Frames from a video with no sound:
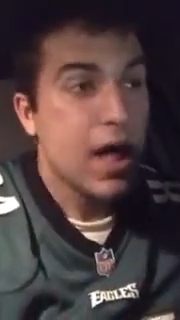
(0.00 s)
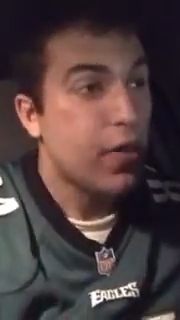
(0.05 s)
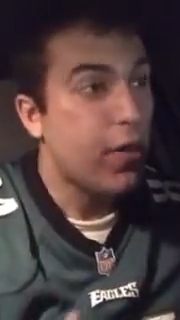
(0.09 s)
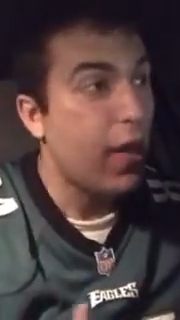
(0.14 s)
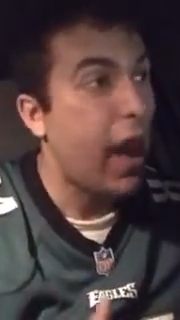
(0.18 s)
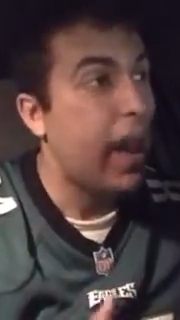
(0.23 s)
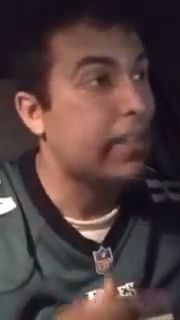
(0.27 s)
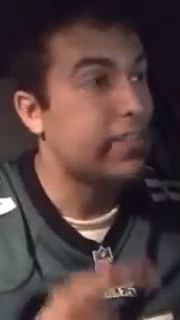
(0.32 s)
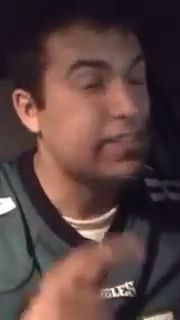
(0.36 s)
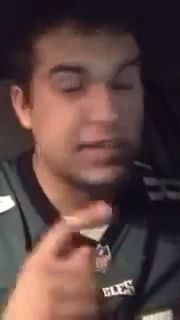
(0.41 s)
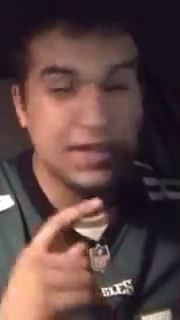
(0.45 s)

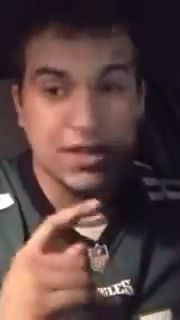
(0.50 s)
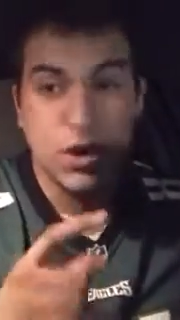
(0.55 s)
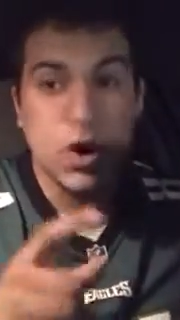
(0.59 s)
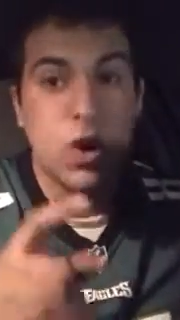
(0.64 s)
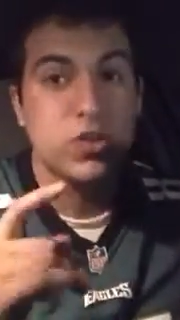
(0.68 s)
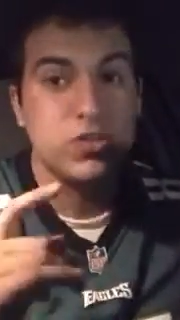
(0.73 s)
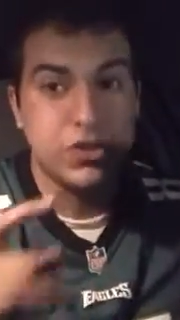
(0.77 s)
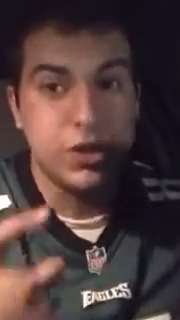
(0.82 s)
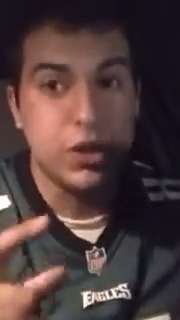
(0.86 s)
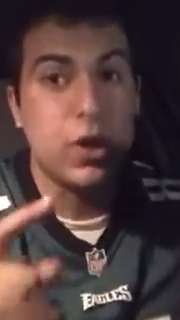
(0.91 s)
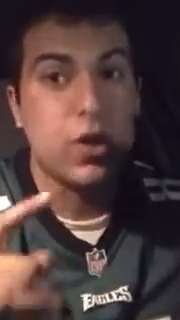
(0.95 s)
That
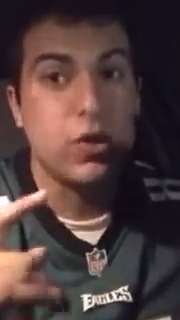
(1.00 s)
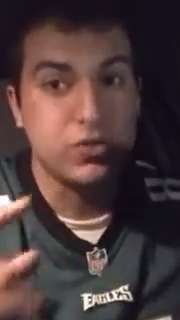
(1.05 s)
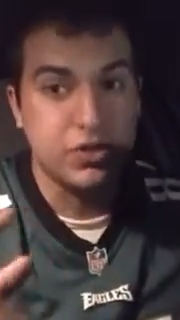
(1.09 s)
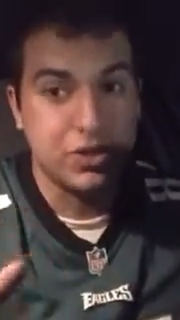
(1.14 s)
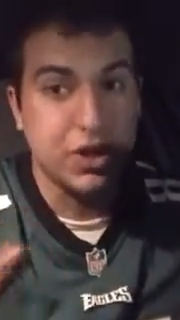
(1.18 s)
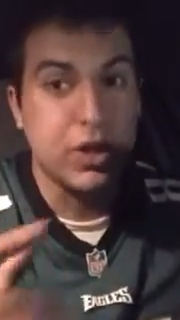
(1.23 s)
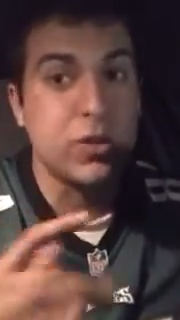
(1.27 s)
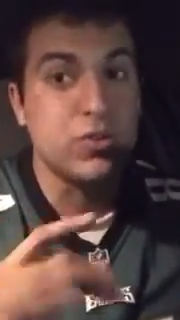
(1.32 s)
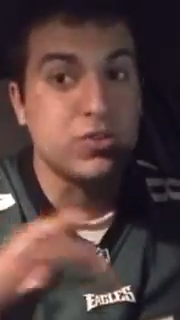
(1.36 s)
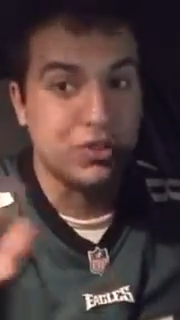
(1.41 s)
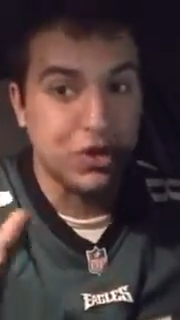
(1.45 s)

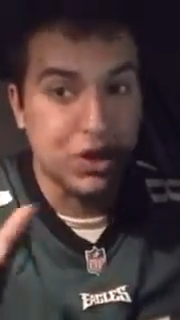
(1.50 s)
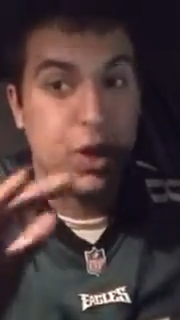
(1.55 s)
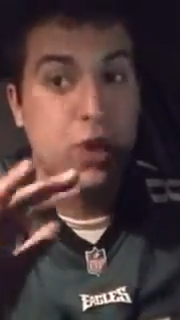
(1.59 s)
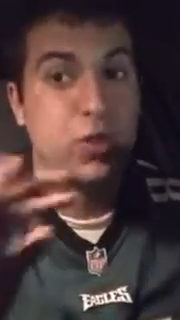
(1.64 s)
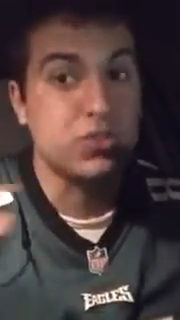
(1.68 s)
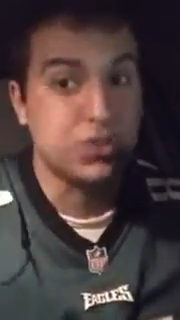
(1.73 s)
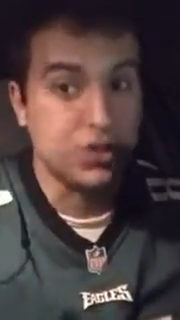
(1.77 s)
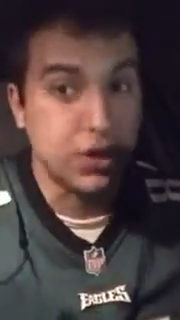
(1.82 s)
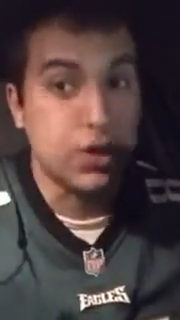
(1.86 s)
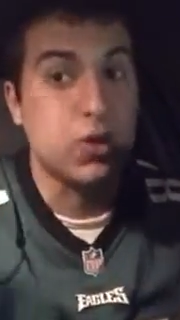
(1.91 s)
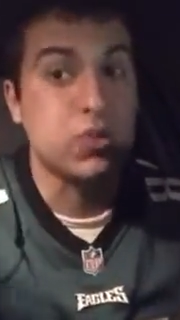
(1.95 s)

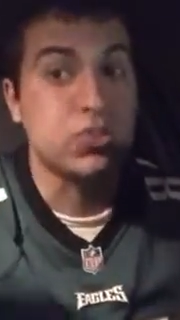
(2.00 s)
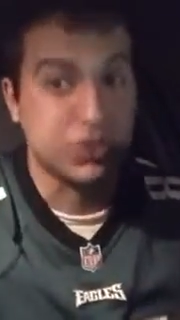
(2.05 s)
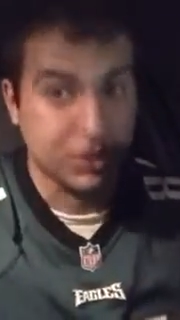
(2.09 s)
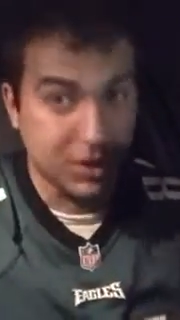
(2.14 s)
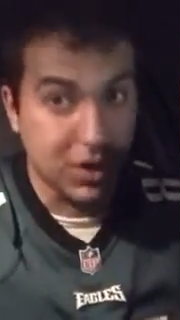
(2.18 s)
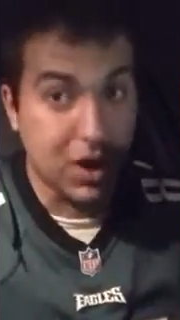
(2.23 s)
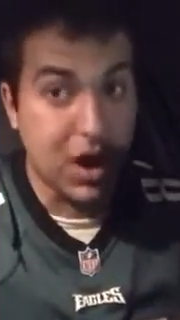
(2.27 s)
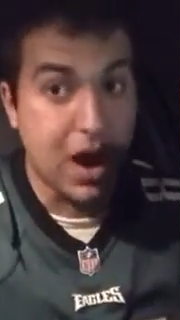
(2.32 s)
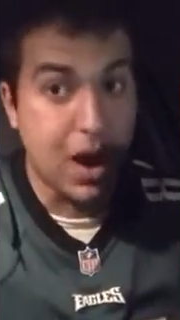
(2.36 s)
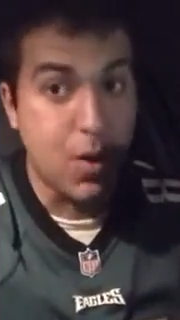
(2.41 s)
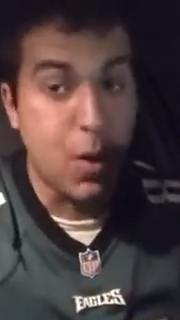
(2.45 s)

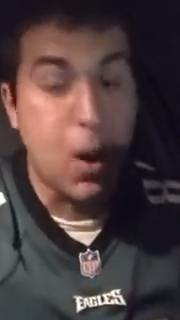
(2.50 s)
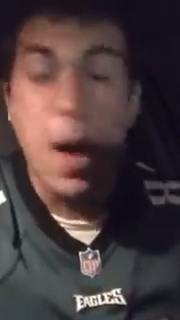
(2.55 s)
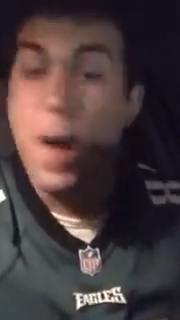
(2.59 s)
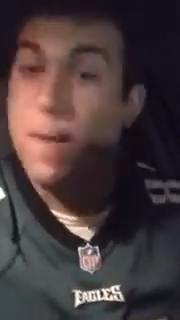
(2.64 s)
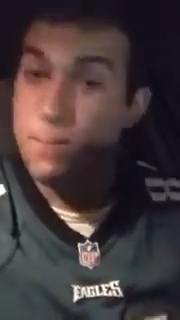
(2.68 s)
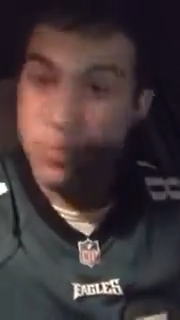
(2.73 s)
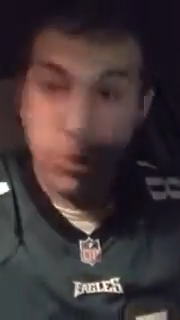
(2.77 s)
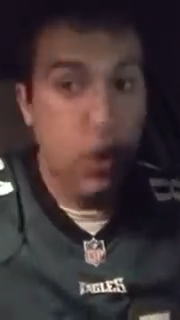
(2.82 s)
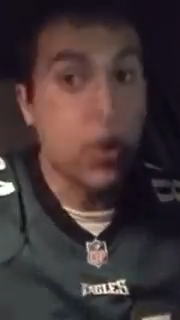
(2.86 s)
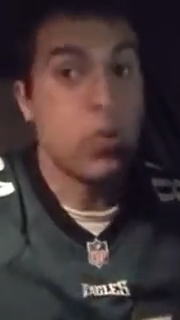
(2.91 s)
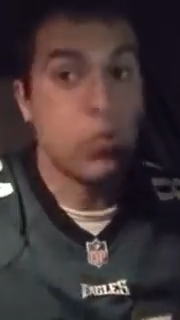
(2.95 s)

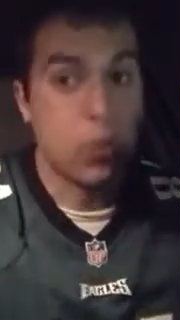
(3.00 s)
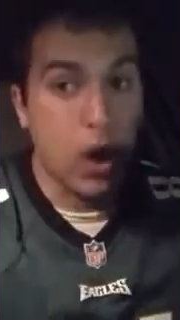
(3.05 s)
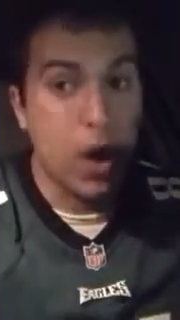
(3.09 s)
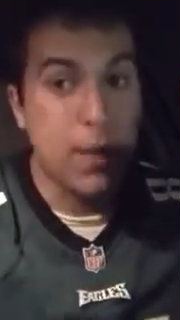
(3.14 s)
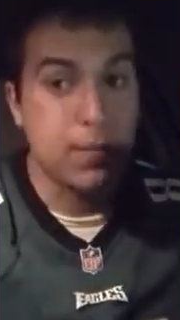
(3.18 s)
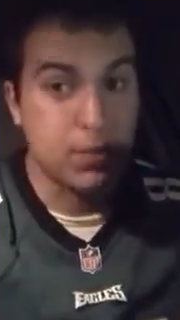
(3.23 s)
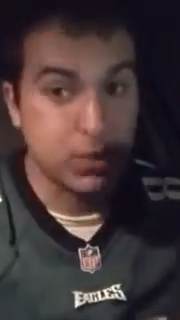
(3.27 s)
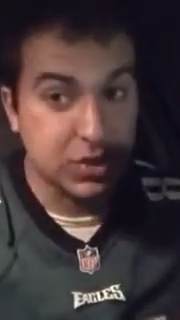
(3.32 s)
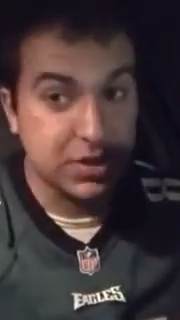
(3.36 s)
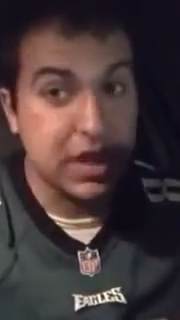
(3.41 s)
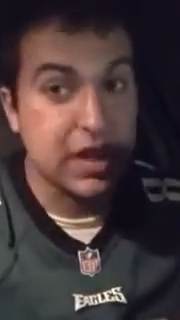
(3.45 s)

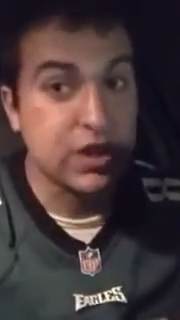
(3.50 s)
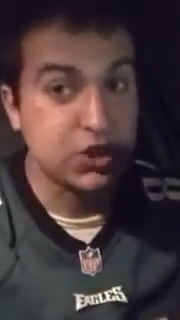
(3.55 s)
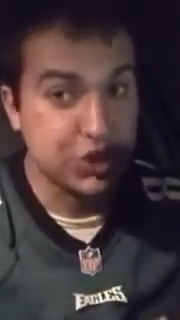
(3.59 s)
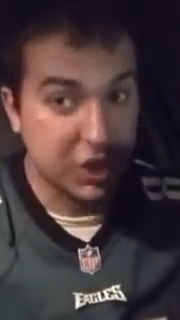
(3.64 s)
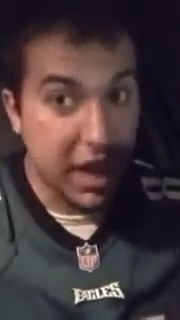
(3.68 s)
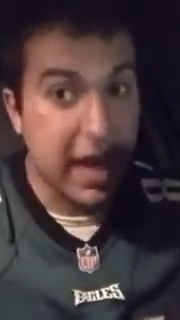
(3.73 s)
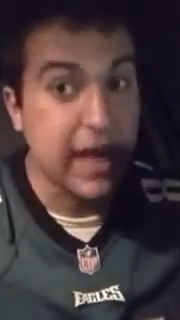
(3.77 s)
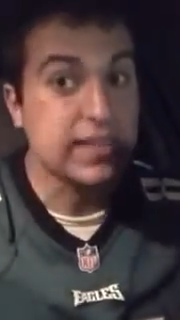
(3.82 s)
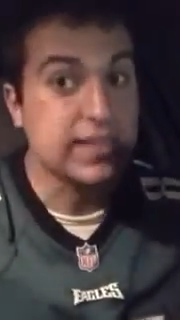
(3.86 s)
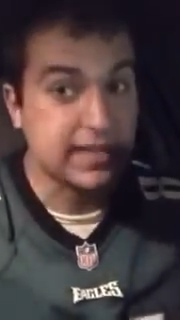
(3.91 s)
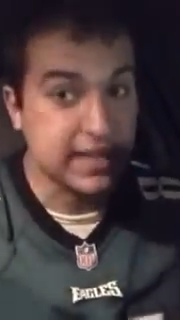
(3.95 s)
0.1%
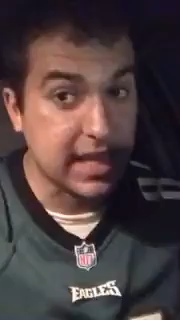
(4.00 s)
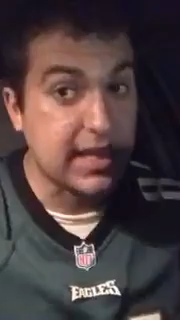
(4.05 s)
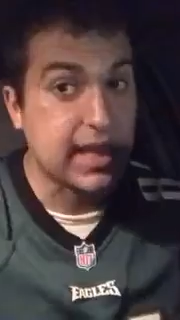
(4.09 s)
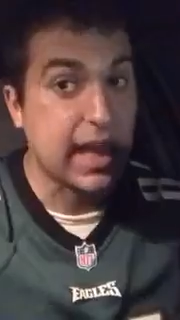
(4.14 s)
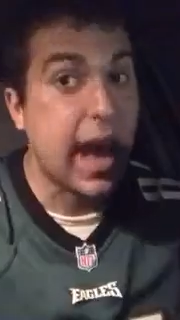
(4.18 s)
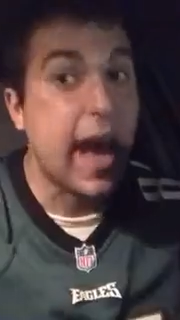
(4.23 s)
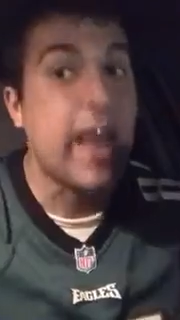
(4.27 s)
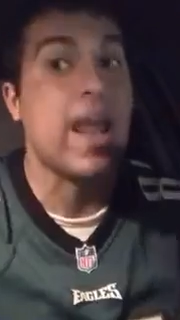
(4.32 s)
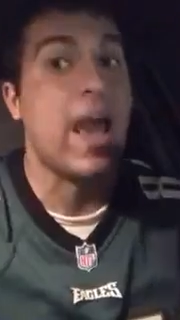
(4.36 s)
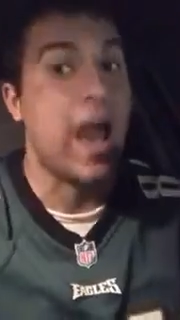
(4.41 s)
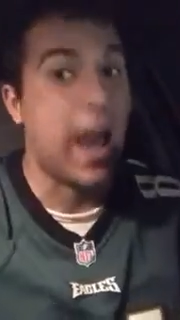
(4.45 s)
chance
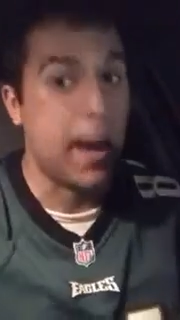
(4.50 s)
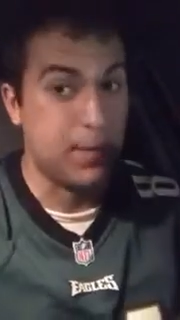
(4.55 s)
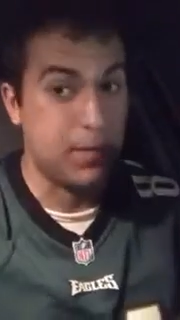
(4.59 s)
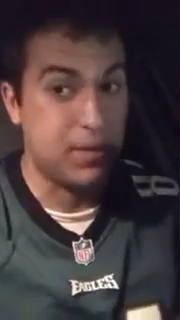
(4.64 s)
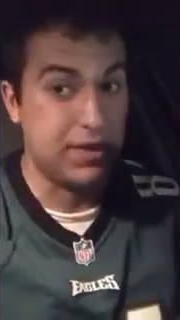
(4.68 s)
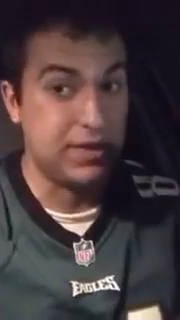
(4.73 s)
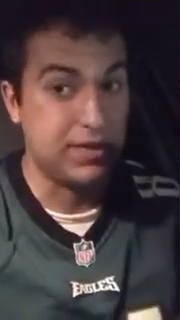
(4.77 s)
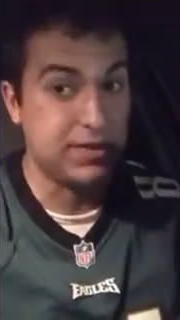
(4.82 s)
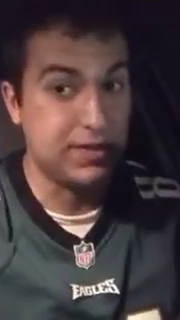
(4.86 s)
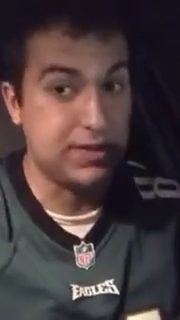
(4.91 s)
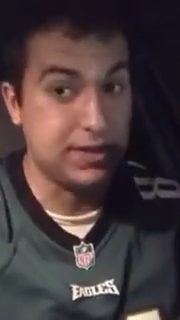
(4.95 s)
that
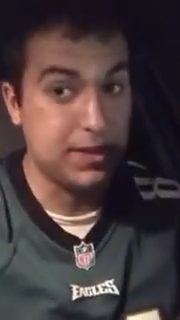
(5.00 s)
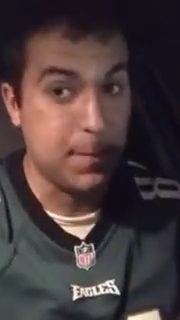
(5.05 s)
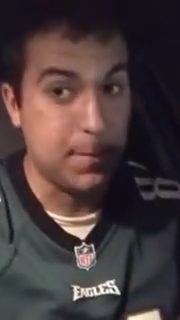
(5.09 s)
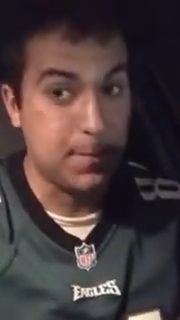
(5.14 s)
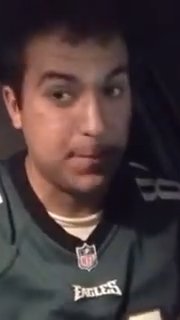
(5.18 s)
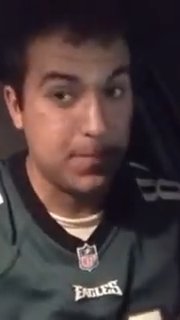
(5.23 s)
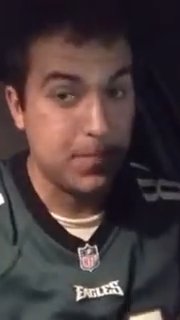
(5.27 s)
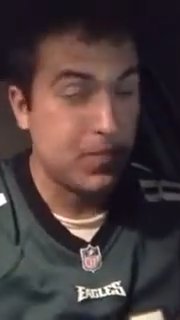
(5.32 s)
happens.